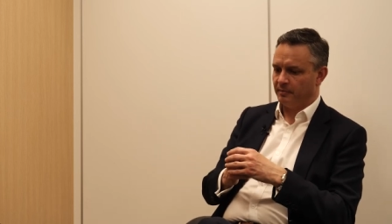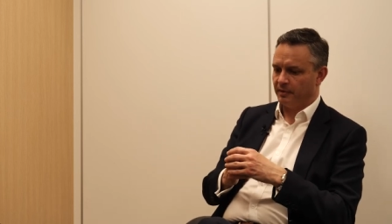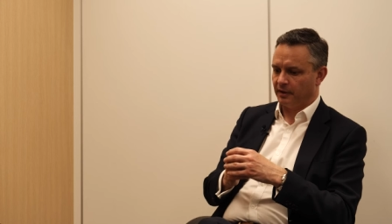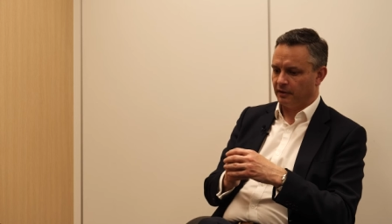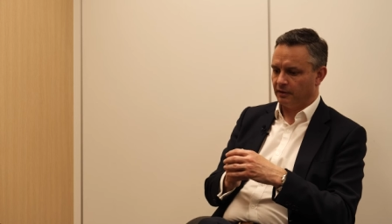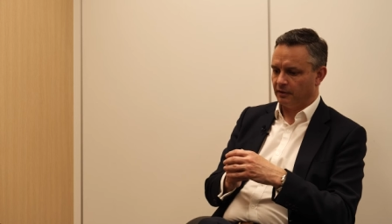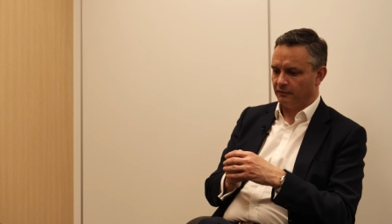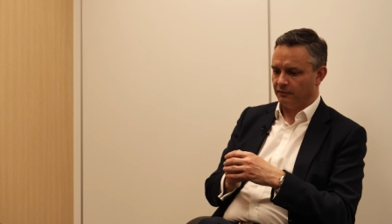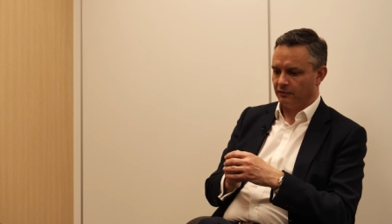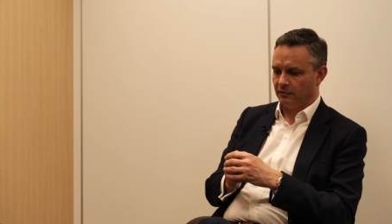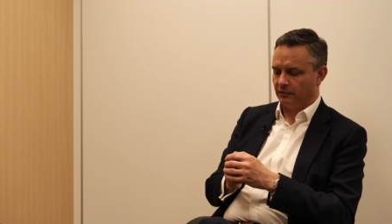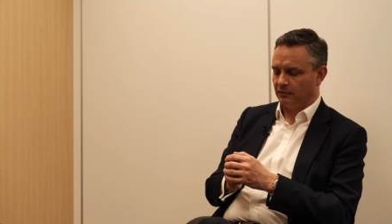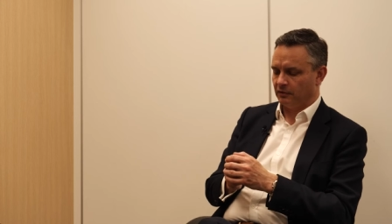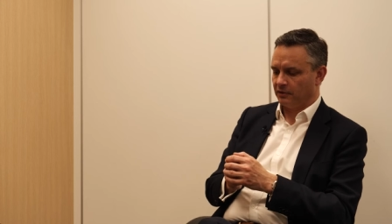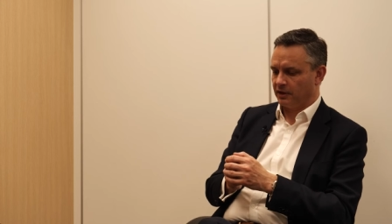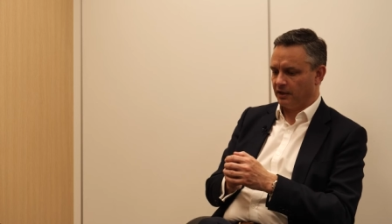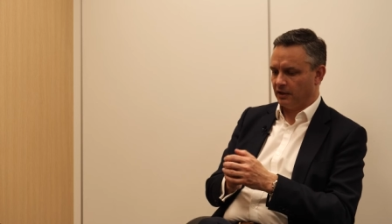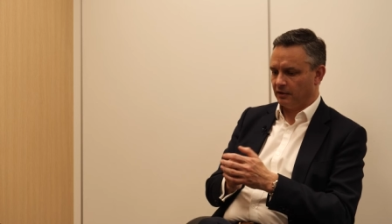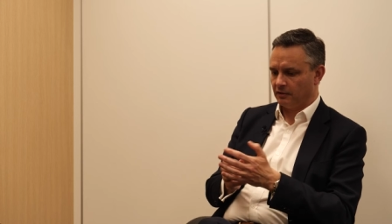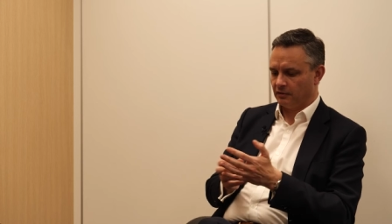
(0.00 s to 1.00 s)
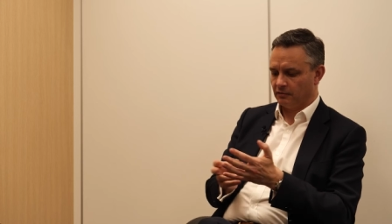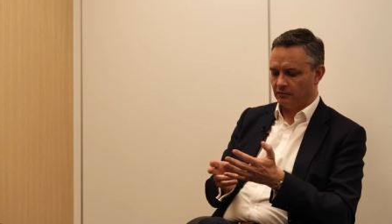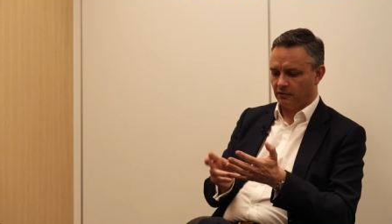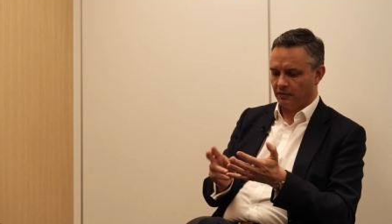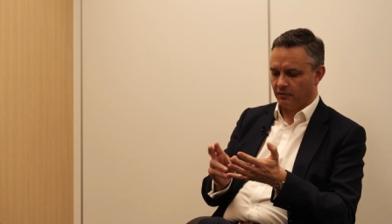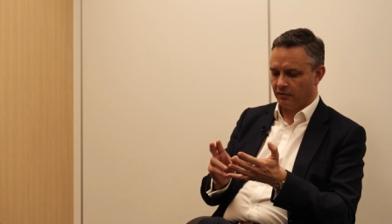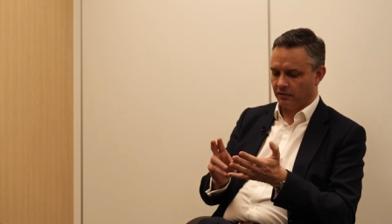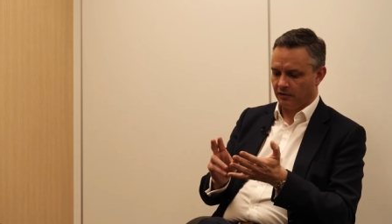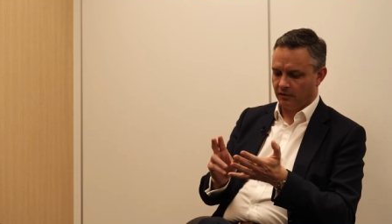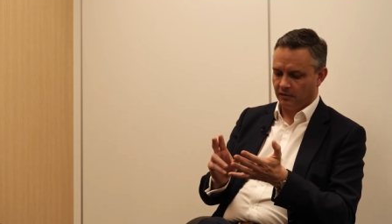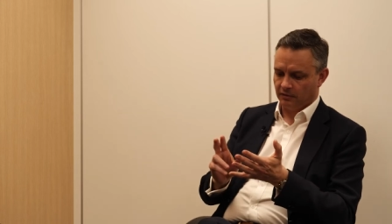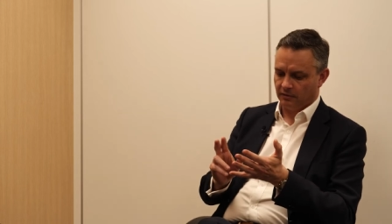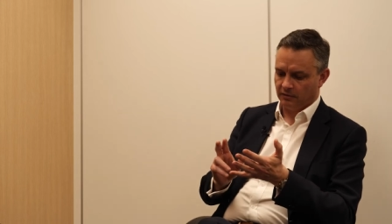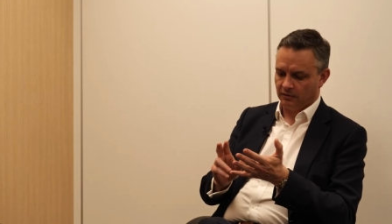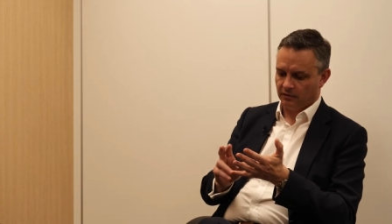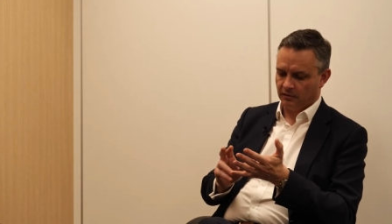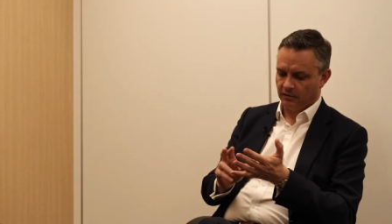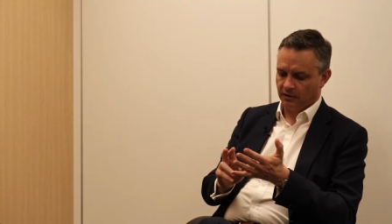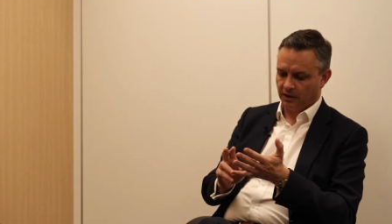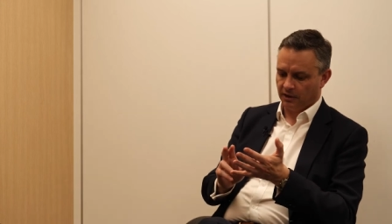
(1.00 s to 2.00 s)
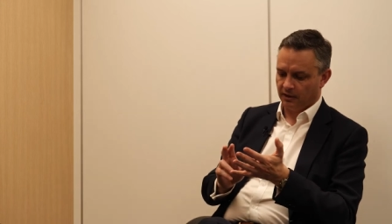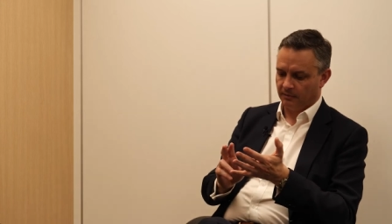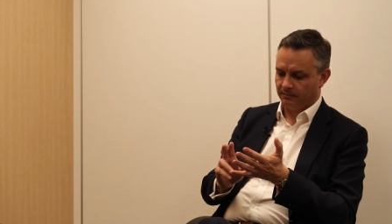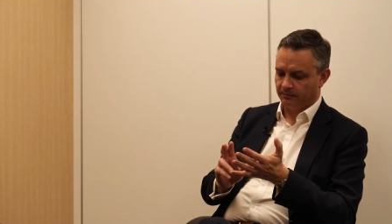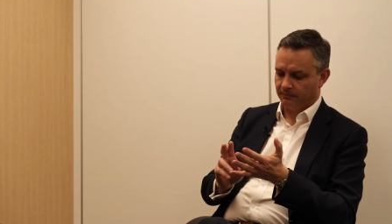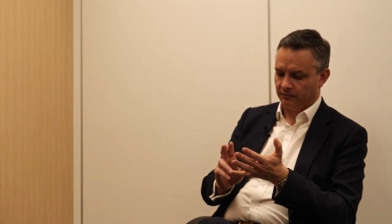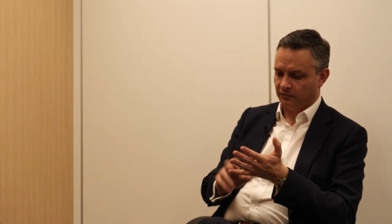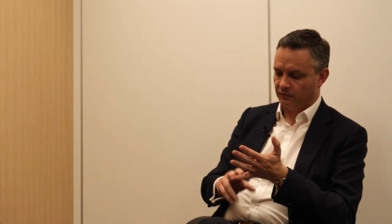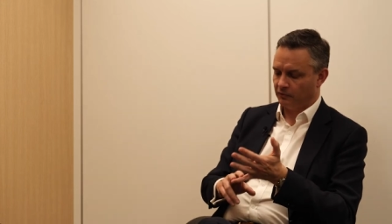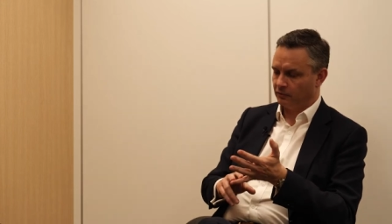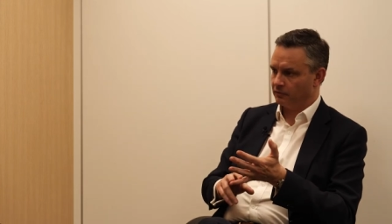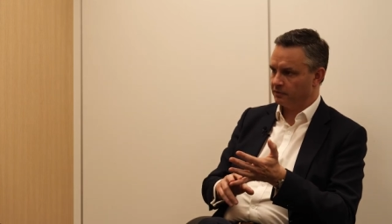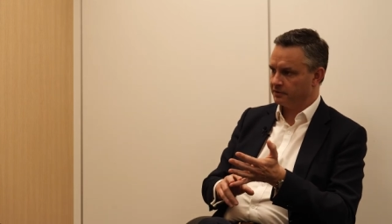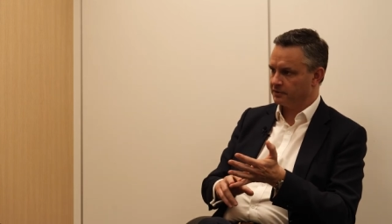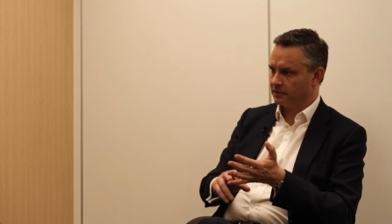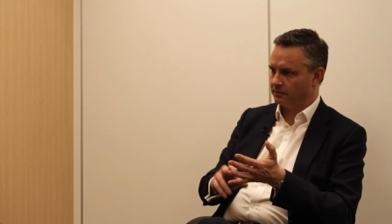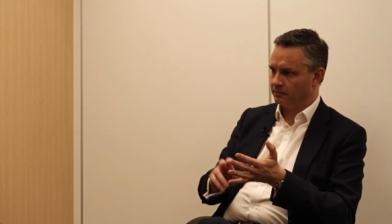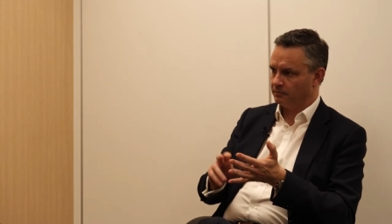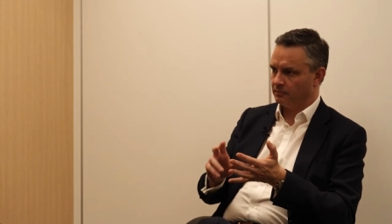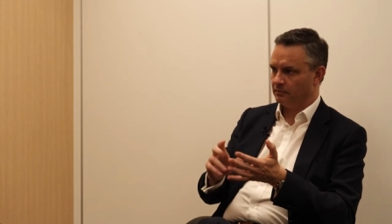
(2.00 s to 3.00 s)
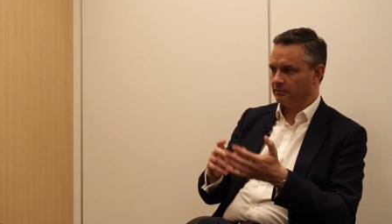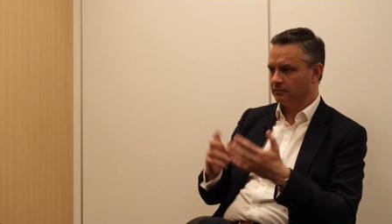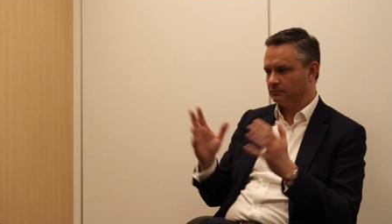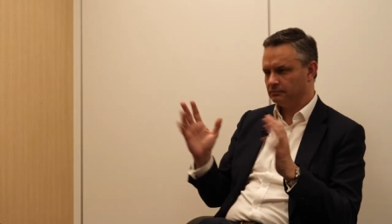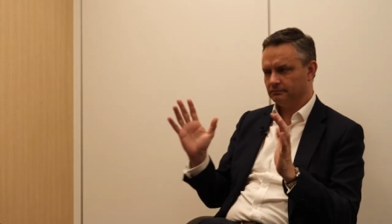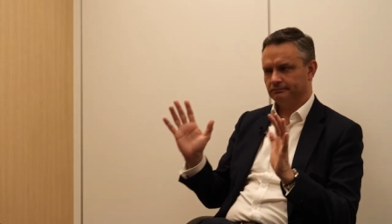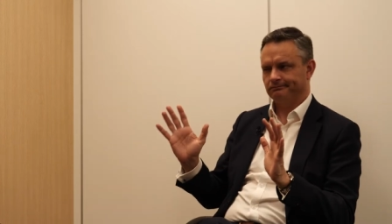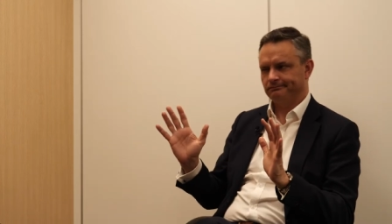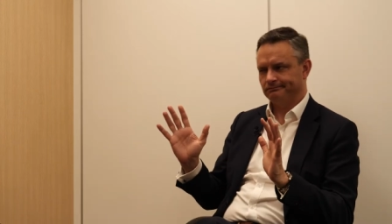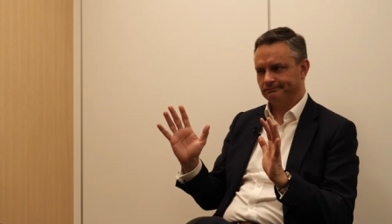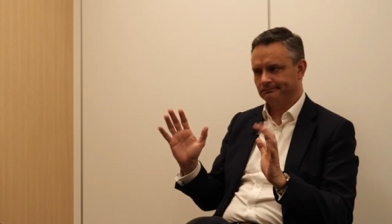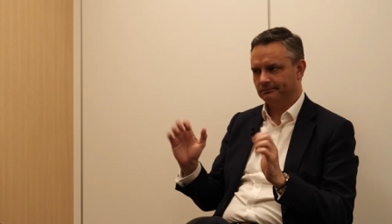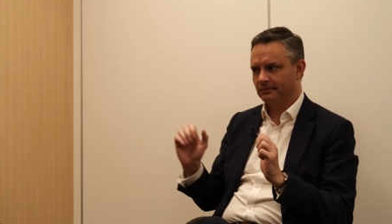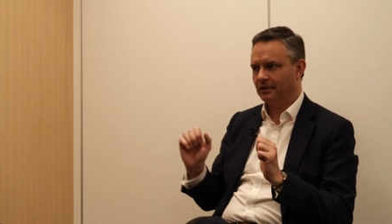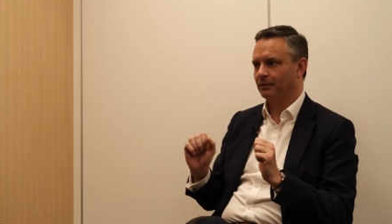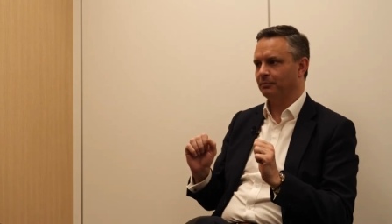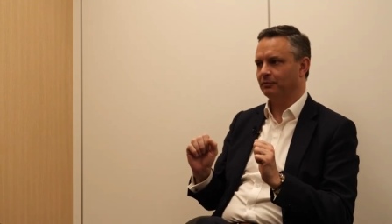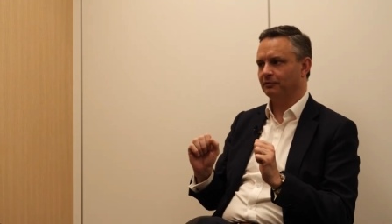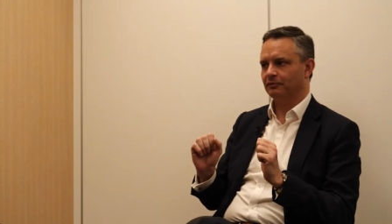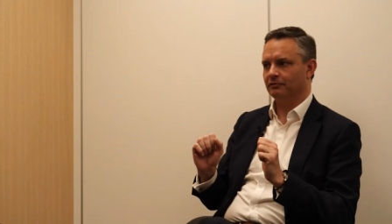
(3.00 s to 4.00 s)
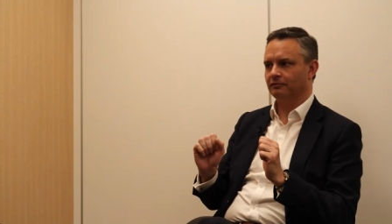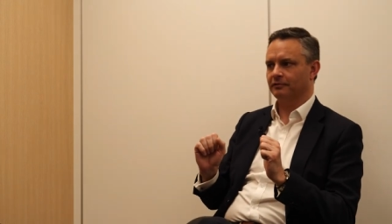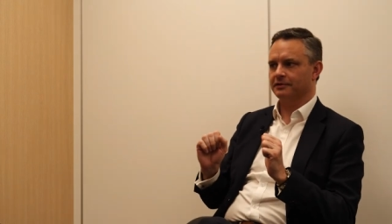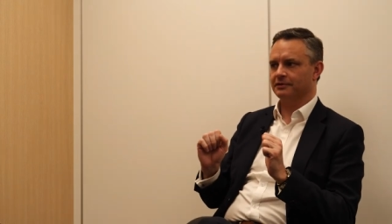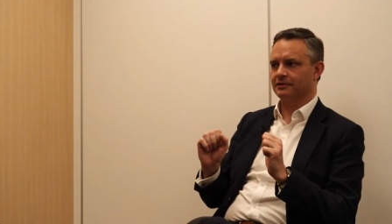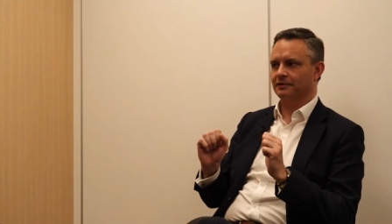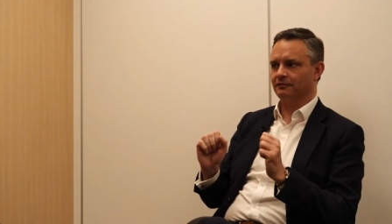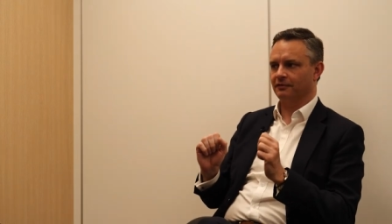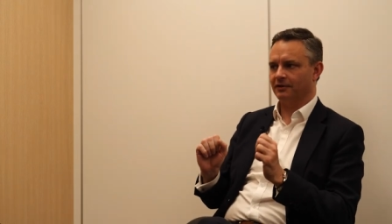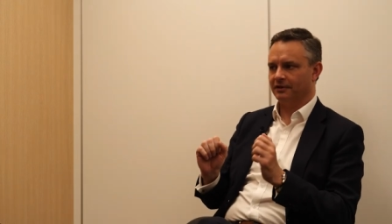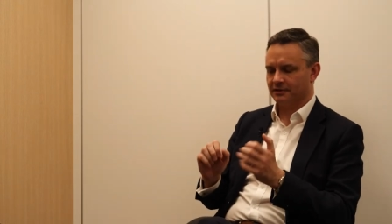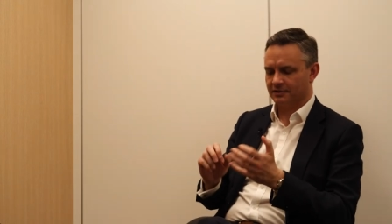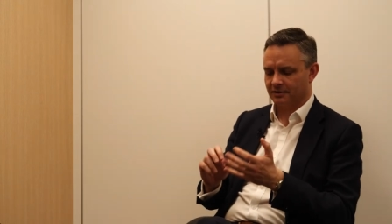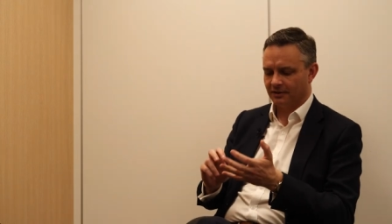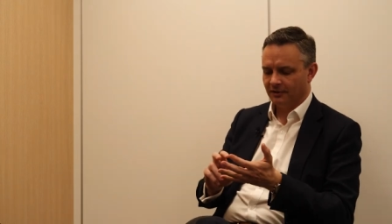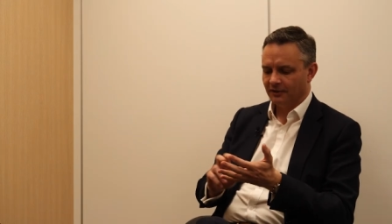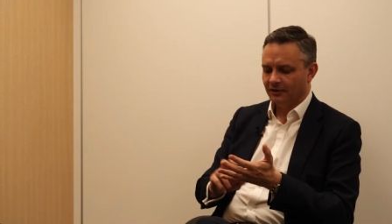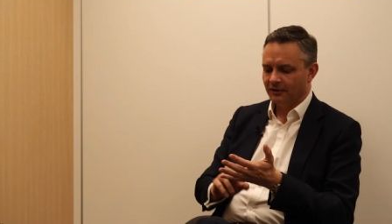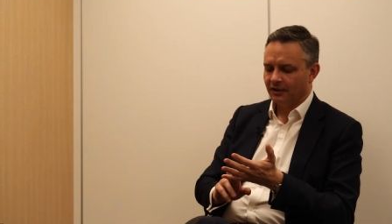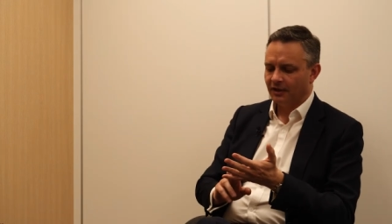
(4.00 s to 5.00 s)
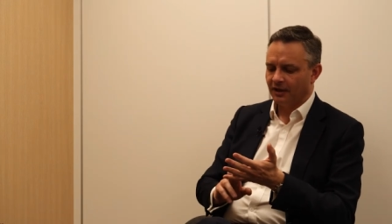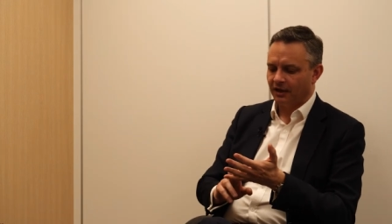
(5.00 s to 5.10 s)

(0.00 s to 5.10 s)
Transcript: But if you look at the growth in um, tourism, up until recent events.